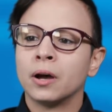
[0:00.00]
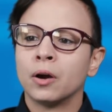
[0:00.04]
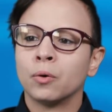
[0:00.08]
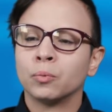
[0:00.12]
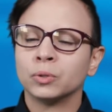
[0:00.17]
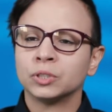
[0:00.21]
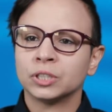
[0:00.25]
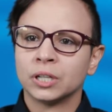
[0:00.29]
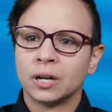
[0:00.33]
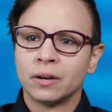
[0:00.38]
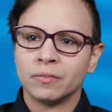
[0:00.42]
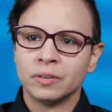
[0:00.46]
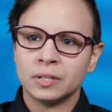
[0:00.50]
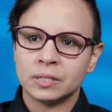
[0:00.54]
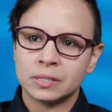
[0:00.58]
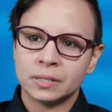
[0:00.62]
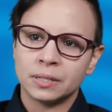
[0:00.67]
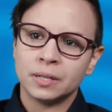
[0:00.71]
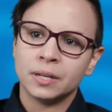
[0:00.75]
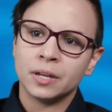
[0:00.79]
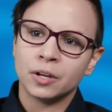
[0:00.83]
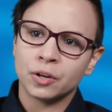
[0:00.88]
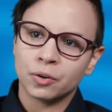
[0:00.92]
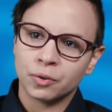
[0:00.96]
which
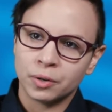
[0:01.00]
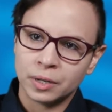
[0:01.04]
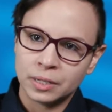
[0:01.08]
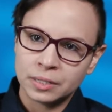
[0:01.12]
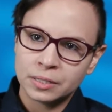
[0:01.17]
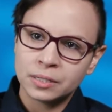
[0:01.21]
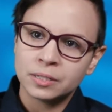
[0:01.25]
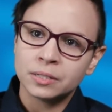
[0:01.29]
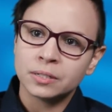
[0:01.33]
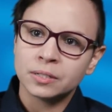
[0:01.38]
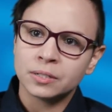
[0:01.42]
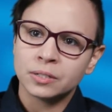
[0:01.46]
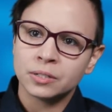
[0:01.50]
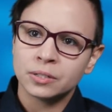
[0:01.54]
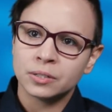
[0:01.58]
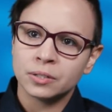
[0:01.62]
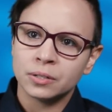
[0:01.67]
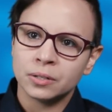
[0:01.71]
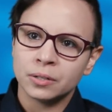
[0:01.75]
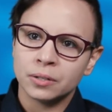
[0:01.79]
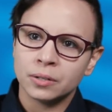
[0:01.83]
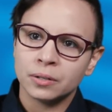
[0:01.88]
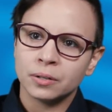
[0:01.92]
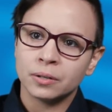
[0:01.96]
obviously increases
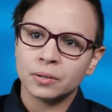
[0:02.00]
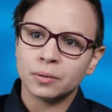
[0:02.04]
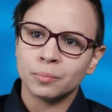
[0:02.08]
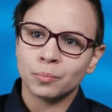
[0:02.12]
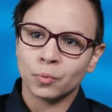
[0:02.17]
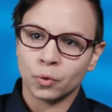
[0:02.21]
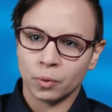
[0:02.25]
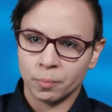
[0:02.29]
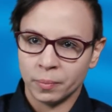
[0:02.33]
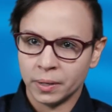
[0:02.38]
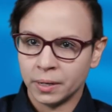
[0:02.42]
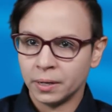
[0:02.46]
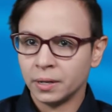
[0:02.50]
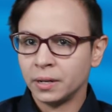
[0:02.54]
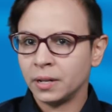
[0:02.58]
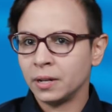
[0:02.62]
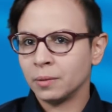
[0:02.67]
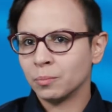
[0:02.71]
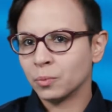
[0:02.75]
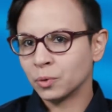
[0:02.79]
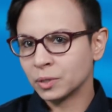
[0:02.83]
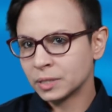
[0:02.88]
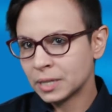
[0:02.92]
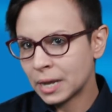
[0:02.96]
the morbidity
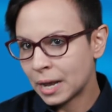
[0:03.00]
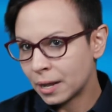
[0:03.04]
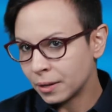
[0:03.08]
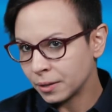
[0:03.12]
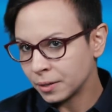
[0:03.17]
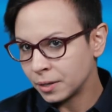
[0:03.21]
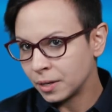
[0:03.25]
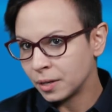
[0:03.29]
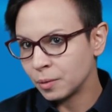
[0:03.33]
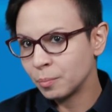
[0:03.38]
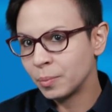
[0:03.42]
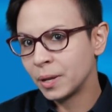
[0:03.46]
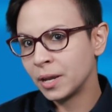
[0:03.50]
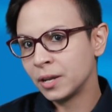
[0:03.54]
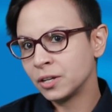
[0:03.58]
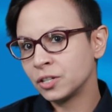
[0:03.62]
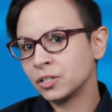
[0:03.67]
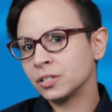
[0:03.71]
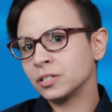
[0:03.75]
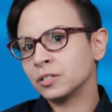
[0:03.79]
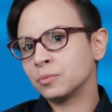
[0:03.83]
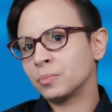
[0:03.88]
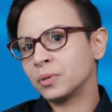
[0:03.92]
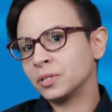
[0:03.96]
and mortality in
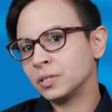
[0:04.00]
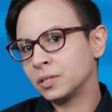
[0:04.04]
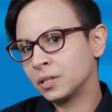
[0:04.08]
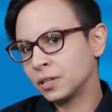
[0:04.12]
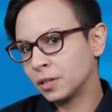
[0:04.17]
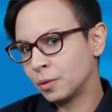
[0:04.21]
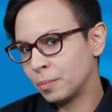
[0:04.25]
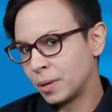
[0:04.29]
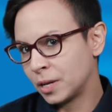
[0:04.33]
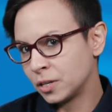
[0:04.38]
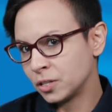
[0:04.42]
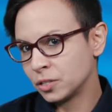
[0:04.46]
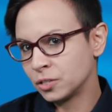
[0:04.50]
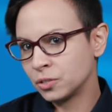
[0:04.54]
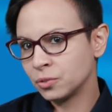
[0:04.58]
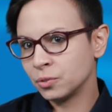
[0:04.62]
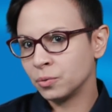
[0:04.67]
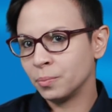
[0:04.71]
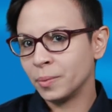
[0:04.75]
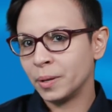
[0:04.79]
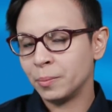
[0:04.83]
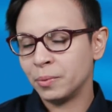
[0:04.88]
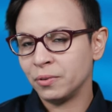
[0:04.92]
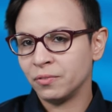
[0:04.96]
patients, particularly patients
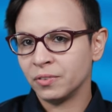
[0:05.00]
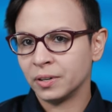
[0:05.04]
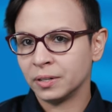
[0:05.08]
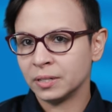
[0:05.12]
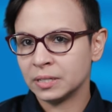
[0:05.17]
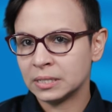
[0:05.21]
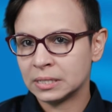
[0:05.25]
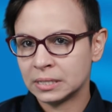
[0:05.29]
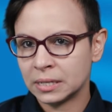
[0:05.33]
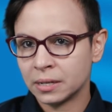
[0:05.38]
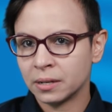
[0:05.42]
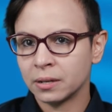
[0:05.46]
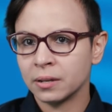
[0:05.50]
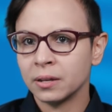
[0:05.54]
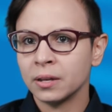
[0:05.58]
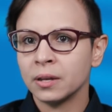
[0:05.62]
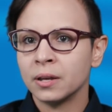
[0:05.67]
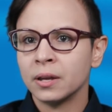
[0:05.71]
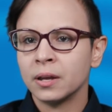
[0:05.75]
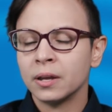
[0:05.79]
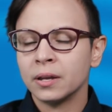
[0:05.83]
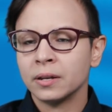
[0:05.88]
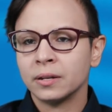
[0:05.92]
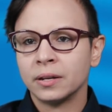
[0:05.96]
who may be very sick,
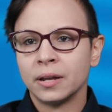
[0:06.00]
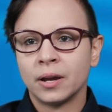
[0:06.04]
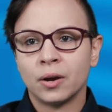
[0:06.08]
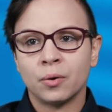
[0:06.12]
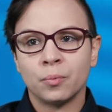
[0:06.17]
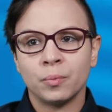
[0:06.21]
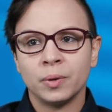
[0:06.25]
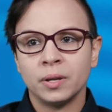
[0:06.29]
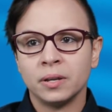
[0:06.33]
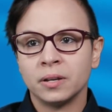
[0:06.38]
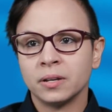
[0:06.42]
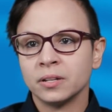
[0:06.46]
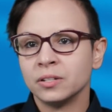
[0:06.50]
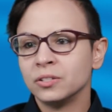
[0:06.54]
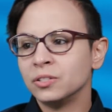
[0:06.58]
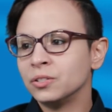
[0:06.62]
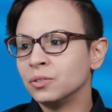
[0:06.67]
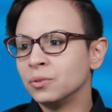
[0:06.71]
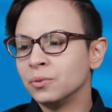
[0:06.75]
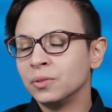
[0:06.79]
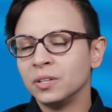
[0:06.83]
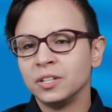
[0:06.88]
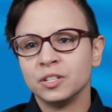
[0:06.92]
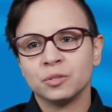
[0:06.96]
now we can
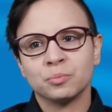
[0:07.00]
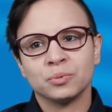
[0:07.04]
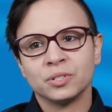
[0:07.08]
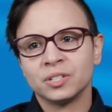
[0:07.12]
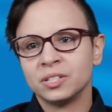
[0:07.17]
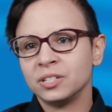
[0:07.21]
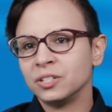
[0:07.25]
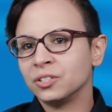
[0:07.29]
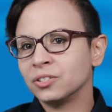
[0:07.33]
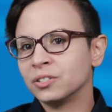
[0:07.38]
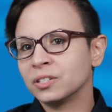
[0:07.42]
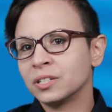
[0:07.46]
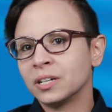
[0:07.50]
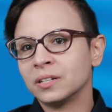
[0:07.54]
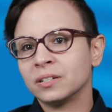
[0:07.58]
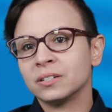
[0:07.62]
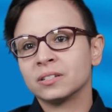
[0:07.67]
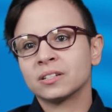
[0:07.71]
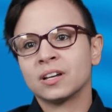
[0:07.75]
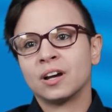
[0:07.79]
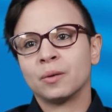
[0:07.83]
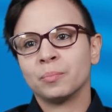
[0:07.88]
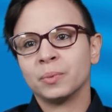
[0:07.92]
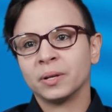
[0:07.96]
do these procedures
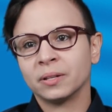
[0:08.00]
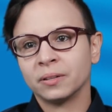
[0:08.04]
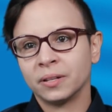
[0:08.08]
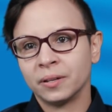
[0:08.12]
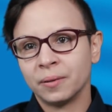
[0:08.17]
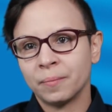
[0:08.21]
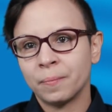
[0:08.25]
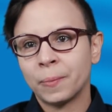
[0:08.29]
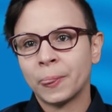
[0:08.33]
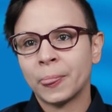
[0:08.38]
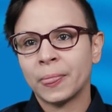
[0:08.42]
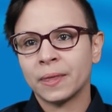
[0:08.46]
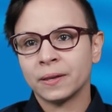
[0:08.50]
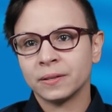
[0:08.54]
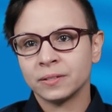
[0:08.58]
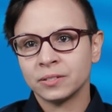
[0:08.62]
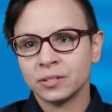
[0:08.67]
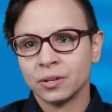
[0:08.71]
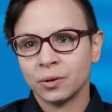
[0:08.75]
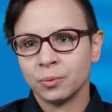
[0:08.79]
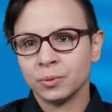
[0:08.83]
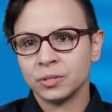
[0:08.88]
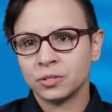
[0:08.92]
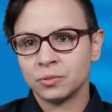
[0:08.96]
endoscopically.
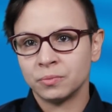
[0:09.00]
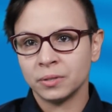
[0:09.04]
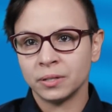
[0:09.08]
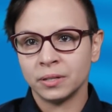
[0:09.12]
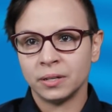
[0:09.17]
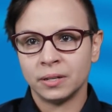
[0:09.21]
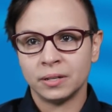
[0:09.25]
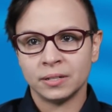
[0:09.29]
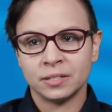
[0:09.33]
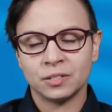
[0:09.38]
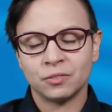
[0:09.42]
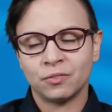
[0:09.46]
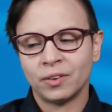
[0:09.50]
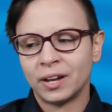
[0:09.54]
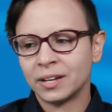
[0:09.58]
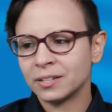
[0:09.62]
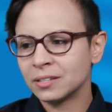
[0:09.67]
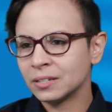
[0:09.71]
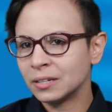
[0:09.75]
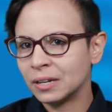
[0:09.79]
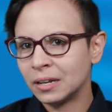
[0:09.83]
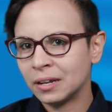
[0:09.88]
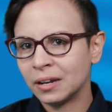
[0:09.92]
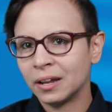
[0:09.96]
So it's
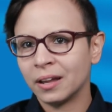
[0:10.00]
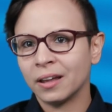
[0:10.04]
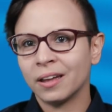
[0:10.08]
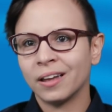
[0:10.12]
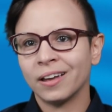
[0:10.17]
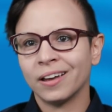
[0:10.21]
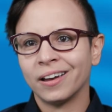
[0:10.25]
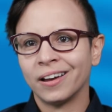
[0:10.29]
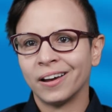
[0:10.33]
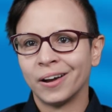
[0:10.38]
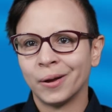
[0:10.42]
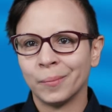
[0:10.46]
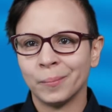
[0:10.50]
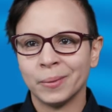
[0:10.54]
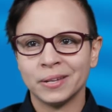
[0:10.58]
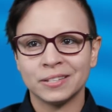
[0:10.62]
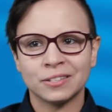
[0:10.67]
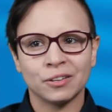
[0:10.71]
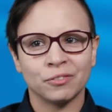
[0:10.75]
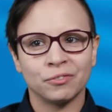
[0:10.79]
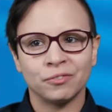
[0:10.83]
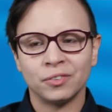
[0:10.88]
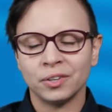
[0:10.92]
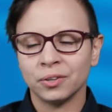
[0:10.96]
fascinating.
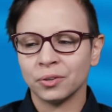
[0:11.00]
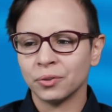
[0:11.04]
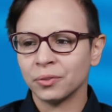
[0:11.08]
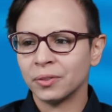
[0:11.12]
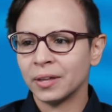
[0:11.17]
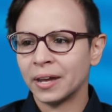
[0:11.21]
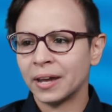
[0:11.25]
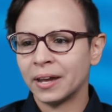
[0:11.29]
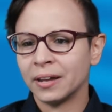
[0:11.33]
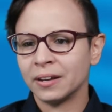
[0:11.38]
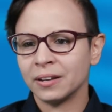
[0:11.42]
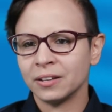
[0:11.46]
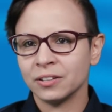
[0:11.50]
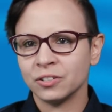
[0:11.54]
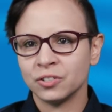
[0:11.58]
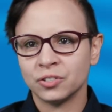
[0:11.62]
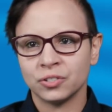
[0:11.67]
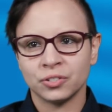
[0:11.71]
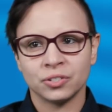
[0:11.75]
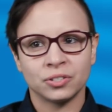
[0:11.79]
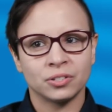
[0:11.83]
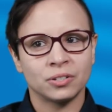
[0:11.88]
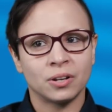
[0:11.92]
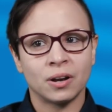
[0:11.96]
It's a field that is
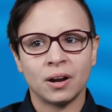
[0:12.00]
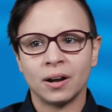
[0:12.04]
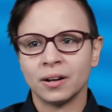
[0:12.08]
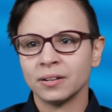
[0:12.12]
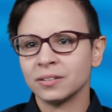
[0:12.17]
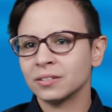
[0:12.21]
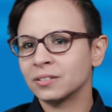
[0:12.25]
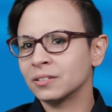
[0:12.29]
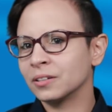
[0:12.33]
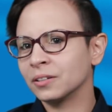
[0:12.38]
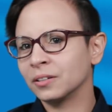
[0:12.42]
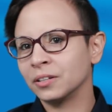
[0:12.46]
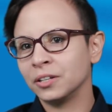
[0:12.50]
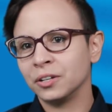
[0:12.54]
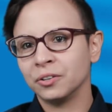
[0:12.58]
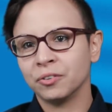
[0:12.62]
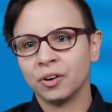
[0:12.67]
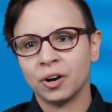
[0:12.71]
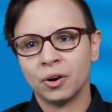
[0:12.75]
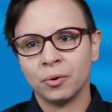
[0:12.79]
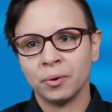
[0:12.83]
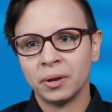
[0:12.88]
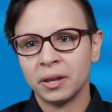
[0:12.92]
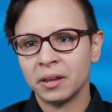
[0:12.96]
just constantly
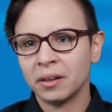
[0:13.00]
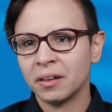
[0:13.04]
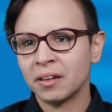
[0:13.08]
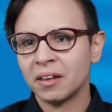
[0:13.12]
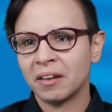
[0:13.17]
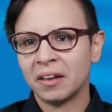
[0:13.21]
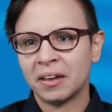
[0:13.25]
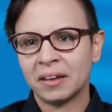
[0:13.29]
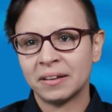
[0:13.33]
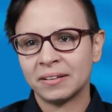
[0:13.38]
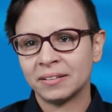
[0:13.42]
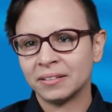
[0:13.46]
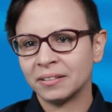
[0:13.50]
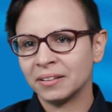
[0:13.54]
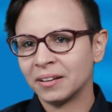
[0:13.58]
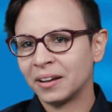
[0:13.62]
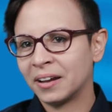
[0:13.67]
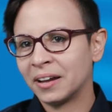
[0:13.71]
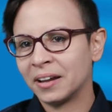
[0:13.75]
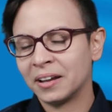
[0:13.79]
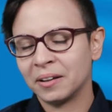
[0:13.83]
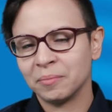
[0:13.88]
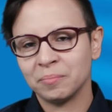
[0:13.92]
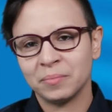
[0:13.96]
growing, and
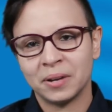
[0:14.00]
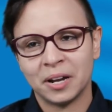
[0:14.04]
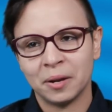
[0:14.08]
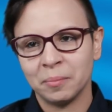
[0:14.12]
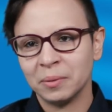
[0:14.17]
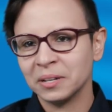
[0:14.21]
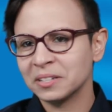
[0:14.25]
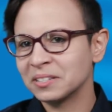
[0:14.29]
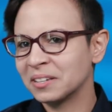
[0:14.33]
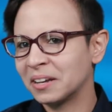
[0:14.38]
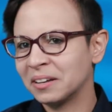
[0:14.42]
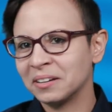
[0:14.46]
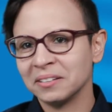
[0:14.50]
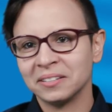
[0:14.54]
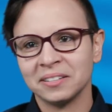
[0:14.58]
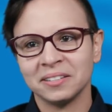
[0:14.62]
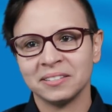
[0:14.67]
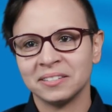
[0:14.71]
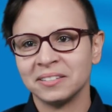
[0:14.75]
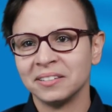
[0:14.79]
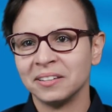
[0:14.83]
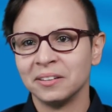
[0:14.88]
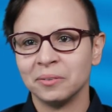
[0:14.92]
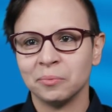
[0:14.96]
I'm excited
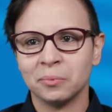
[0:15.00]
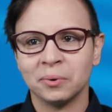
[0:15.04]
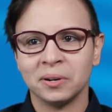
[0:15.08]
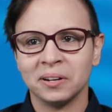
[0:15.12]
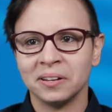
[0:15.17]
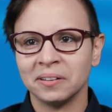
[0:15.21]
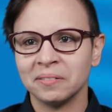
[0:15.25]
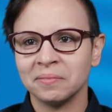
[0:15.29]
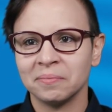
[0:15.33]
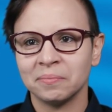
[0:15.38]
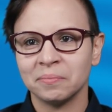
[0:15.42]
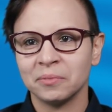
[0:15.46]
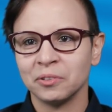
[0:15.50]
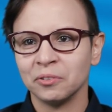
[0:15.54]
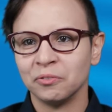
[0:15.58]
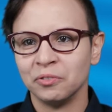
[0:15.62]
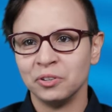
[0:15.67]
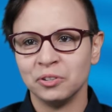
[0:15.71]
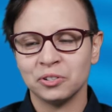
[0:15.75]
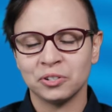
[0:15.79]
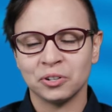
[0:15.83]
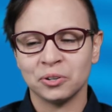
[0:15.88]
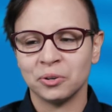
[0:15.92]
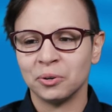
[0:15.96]
to see what the
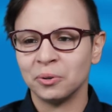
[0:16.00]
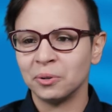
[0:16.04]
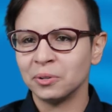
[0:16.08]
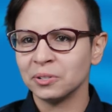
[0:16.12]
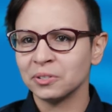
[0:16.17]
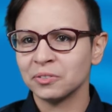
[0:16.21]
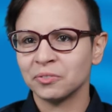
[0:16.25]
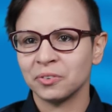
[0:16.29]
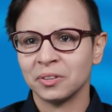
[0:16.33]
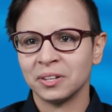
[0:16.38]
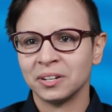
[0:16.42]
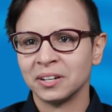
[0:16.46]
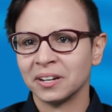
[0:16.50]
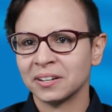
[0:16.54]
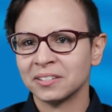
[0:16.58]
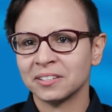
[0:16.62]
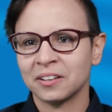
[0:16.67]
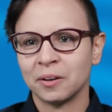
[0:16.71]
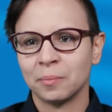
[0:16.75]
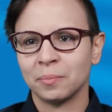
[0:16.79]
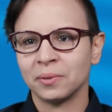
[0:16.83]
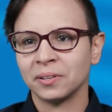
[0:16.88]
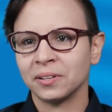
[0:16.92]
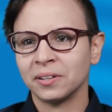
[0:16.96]
future holds for the
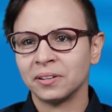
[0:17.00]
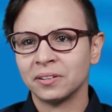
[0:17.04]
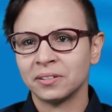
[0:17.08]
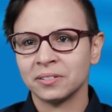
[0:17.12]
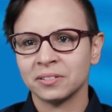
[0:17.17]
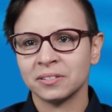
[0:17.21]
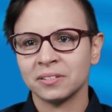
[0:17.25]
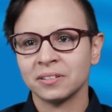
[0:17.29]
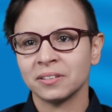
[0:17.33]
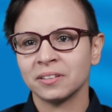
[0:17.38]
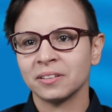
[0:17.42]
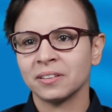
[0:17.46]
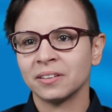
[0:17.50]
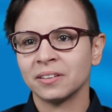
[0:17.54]
next couple of years.